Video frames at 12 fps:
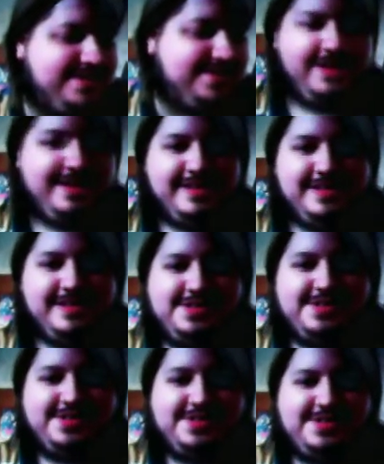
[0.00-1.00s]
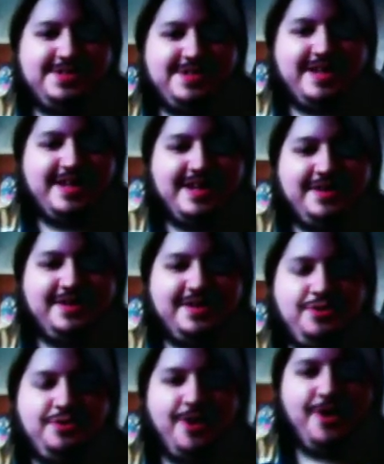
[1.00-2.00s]
Just do work,
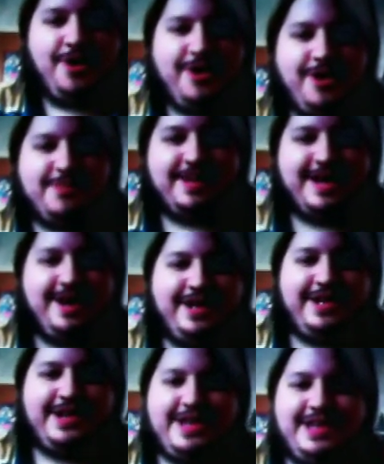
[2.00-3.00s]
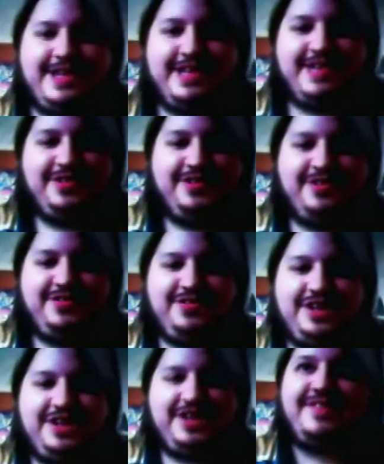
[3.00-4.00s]
Mega Colony.
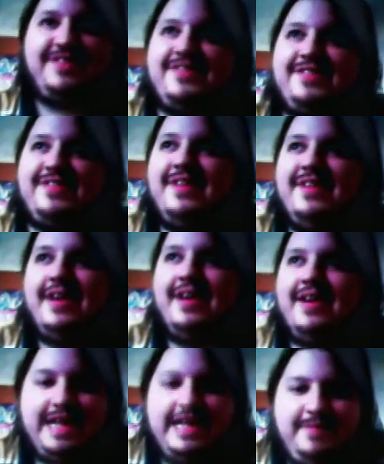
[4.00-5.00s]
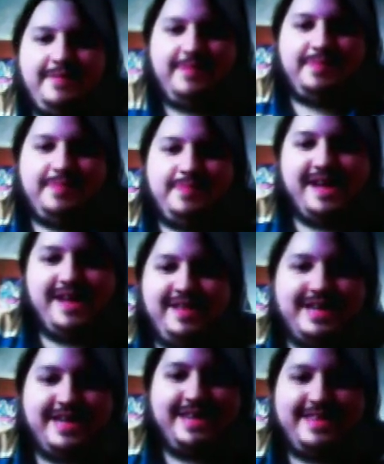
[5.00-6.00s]
Jeez. And it's not like anything
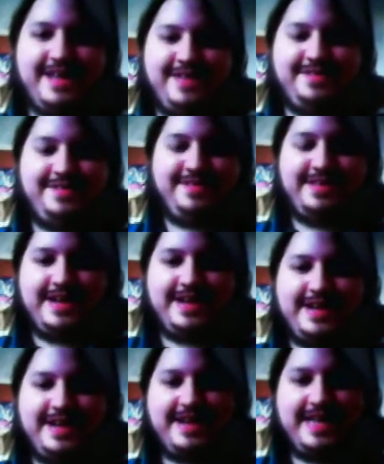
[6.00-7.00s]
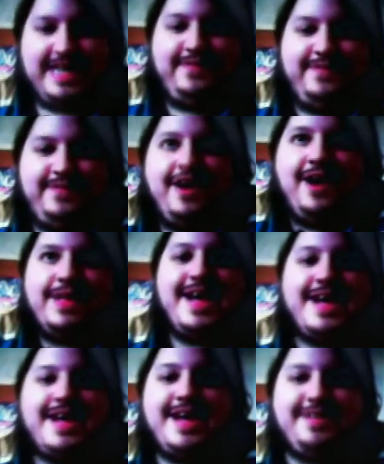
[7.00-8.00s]
else in the deck even
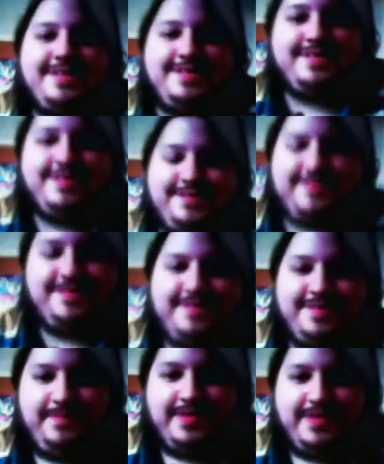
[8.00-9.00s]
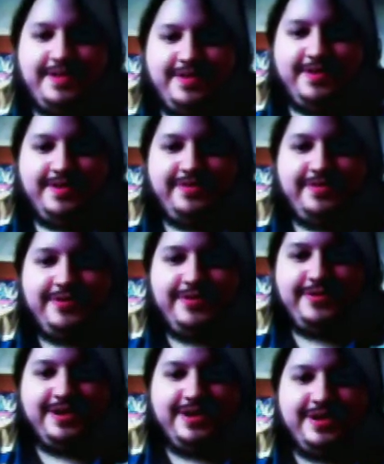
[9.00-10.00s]
counterblasts. So you can just
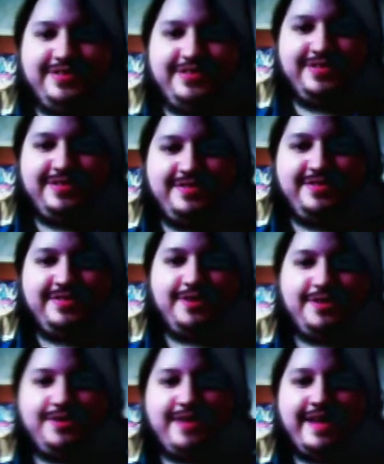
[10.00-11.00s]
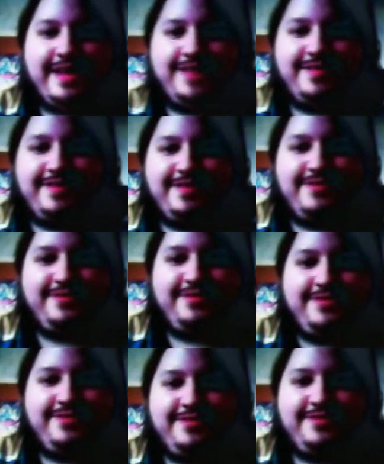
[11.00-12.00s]
do this 2-3
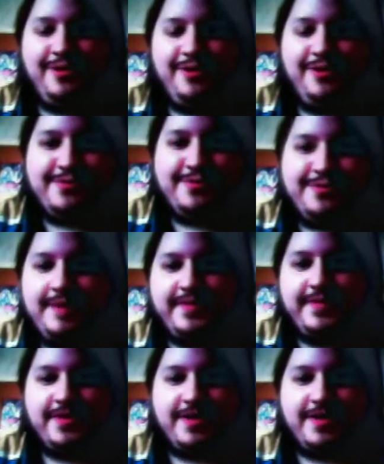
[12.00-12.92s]
times if you're lucky.